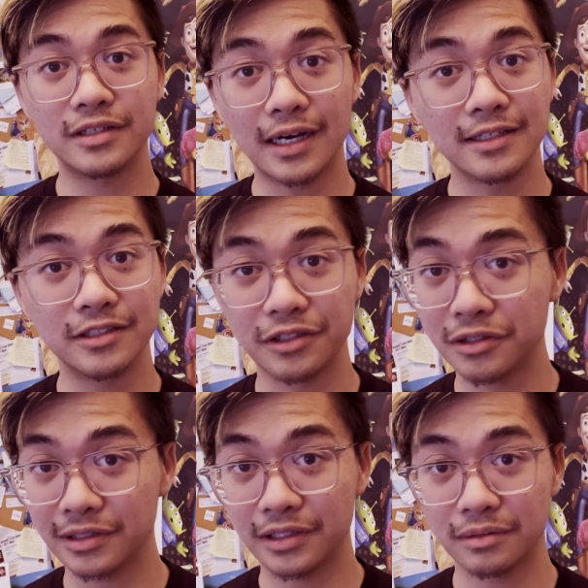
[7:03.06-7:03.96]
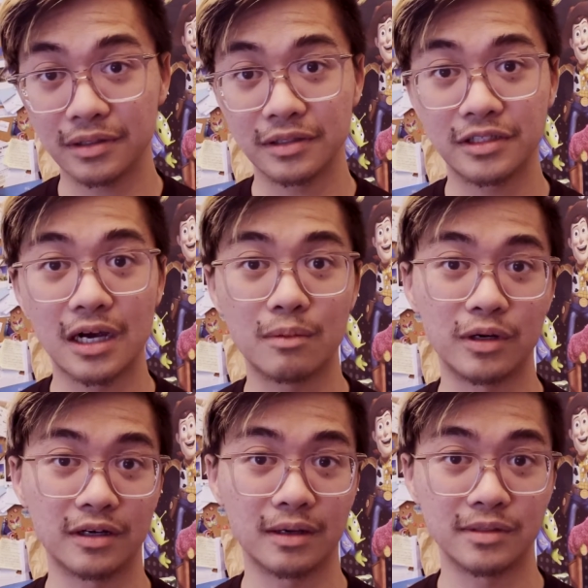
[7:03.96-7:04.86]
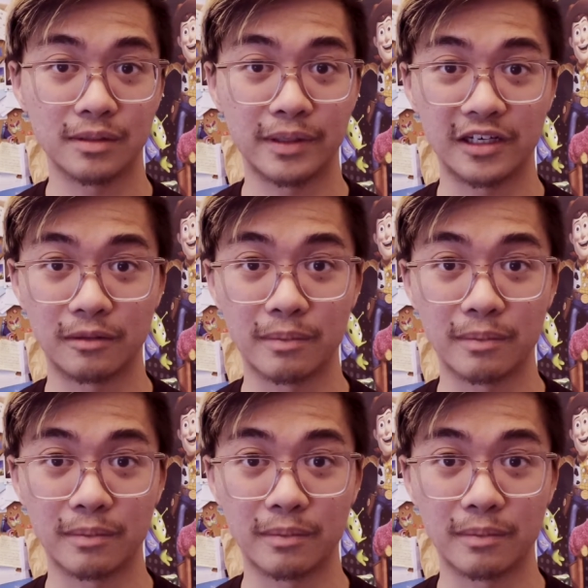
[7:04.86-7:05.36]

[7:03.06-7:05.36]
does usually do a good job when it comes to picking